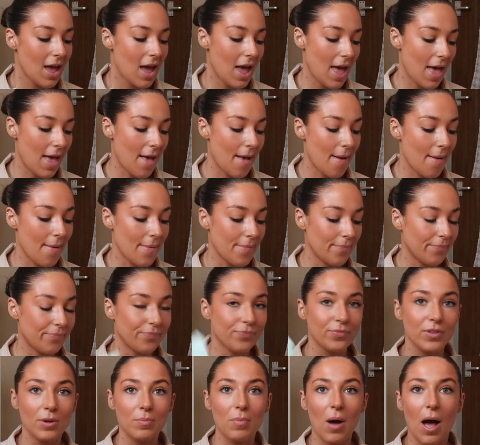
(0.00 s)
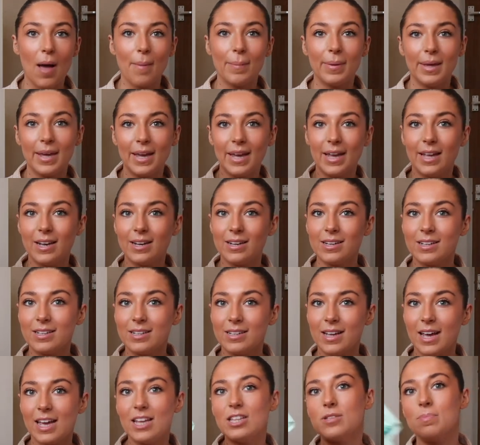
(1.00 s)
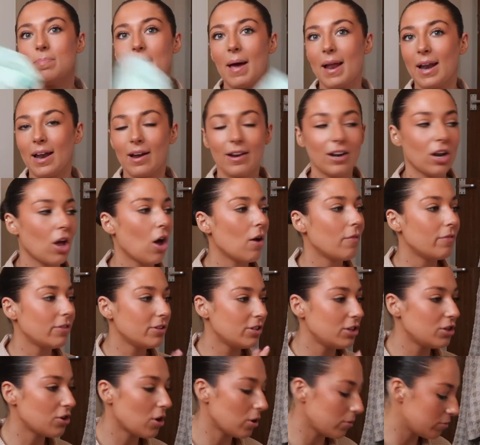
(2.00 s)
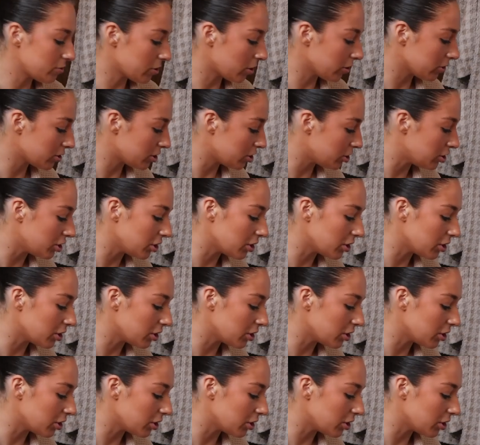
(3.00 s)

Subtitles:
But I mean, it's better, like obviously no toxins.